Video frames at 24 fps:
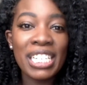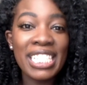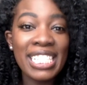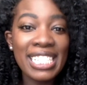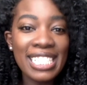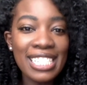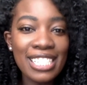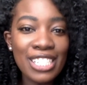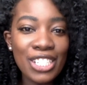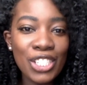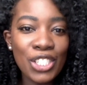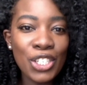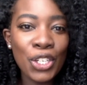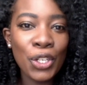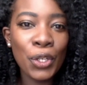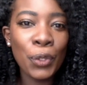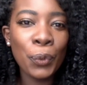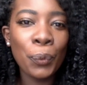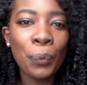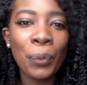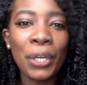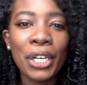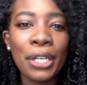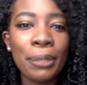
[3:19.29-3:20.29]
Season
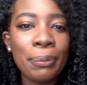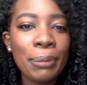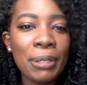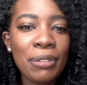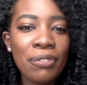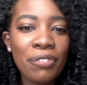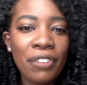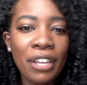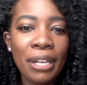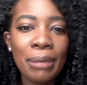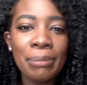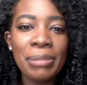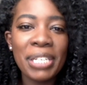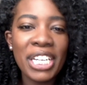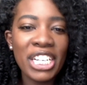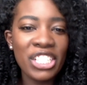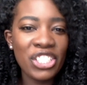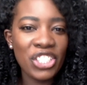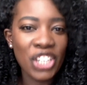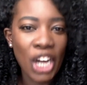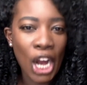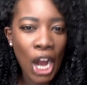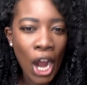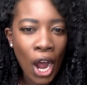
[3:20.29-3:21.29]
two will be filmed in
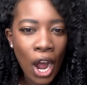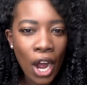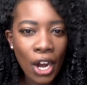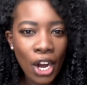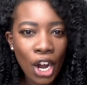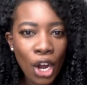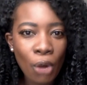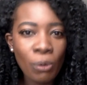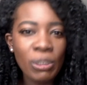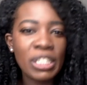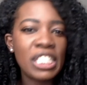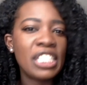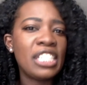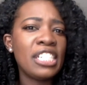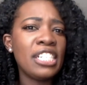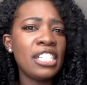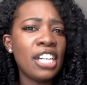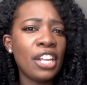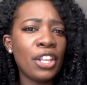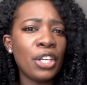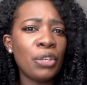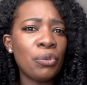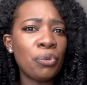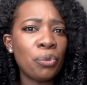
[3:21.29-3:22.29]
Chicago, which is
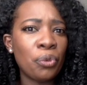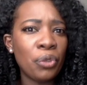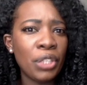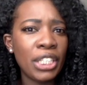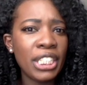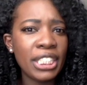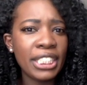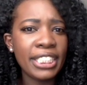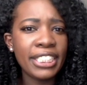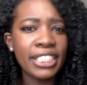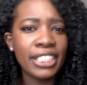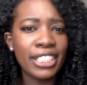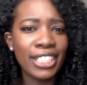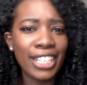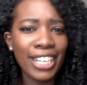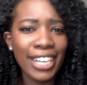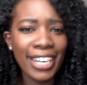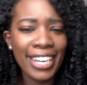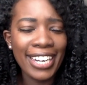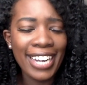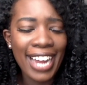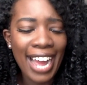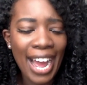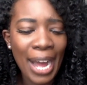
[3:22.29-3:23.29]
another really
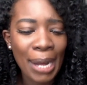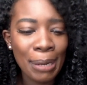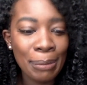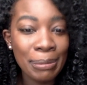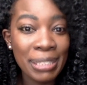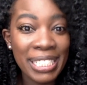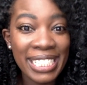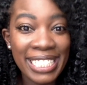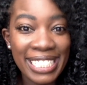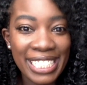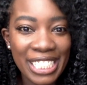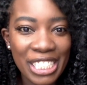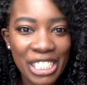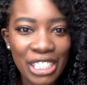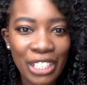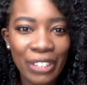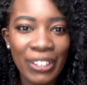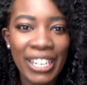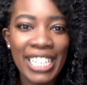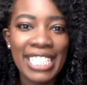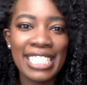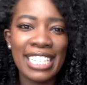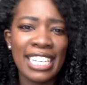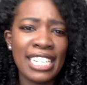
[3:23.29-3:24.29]
good city choice.